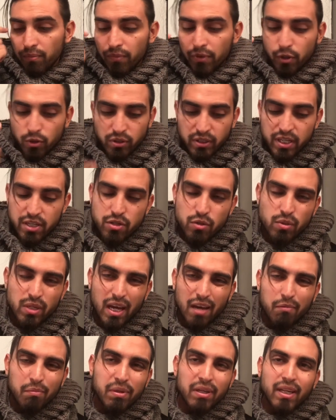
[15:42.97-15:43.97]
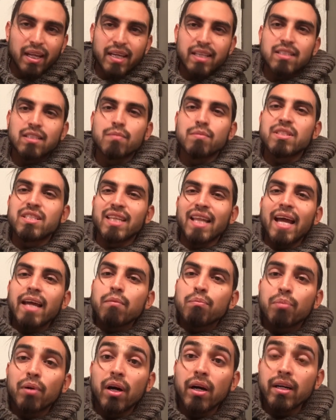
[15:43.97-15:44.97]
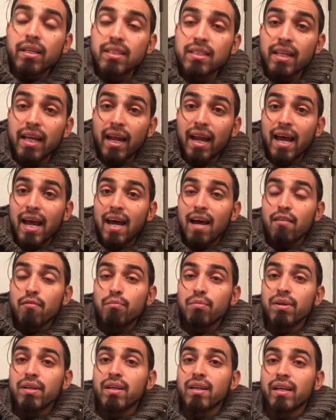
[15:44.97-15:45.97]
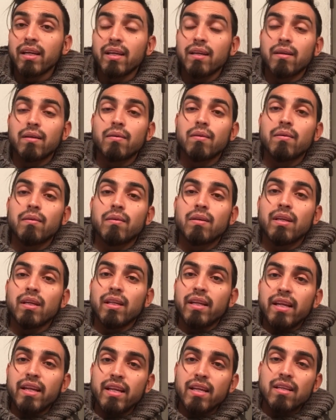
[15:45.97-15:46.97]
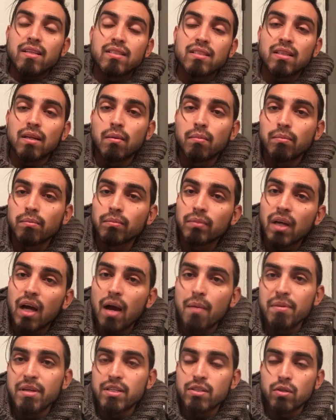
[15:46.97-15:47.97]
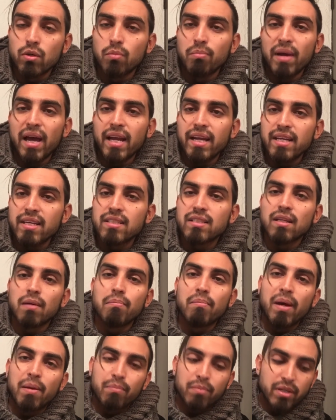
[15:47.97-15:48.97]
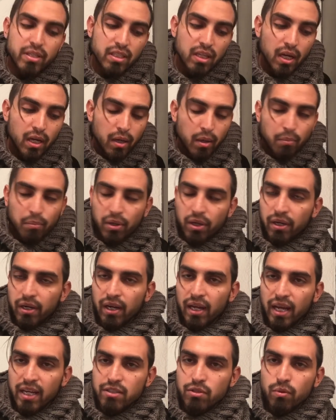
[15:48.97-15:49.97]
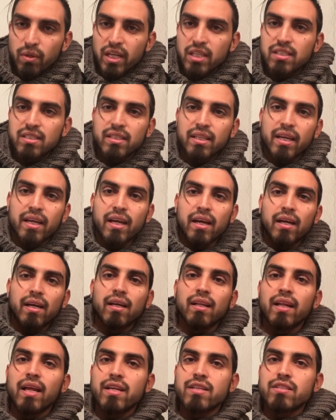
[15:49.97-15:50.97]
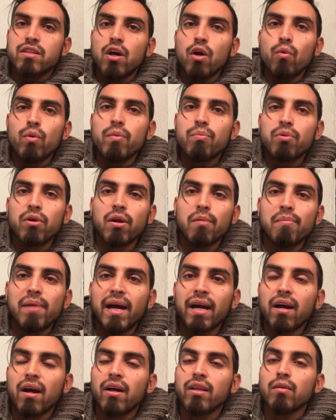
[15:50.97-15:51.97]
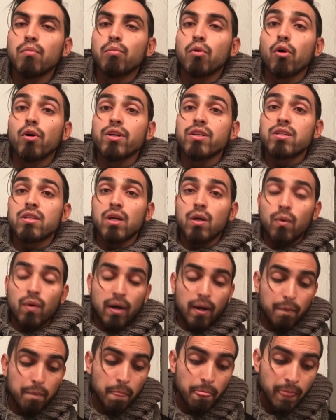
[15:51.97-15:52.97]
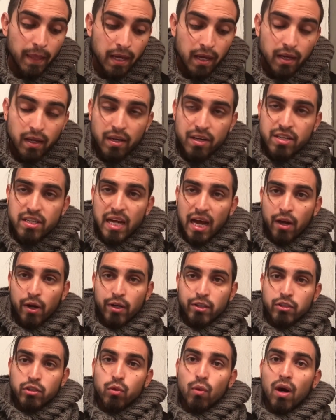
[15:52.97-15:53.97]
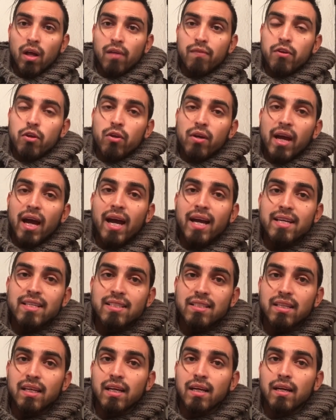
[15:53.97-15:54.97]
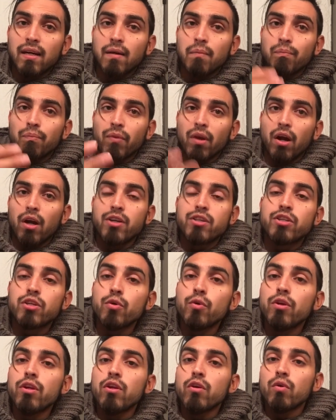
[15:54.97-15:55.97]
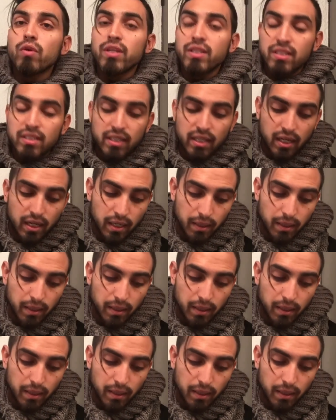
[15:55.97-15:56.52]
Those issues have been like some slight bugs that have been like deleting some comments or banning some members, but as soon as they let us know, we put them back on the board. So shout outs to all of you guys. Our two newest